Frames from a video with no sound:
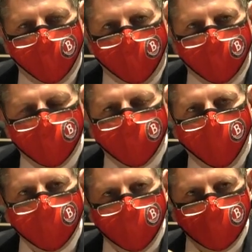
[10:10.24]
We
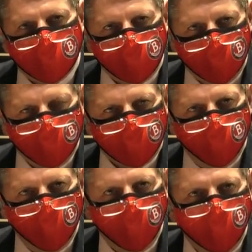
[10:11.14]
voted, this, this
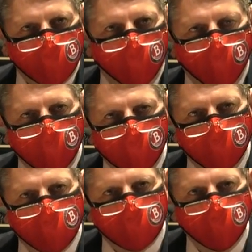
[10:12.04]
committee has voted
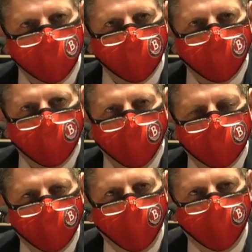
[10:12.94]
to
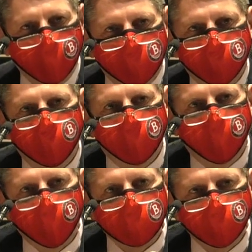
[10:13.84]
apply to the
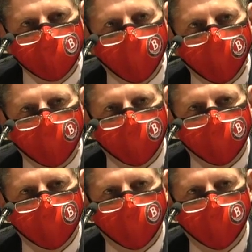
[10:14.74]
MSBA, uh,
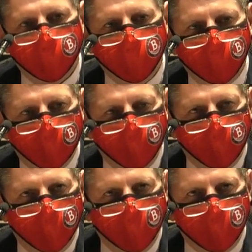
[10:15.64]
um,
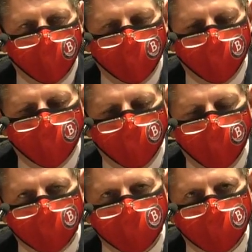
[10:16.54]

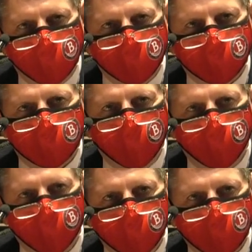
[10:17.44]
Massachusetts State
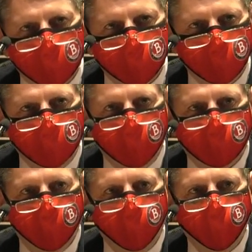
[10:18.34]
Building
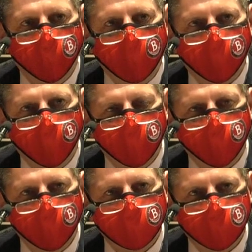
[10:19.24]
Association, for that
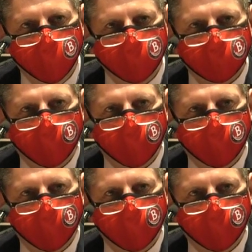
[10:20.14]
renovation, which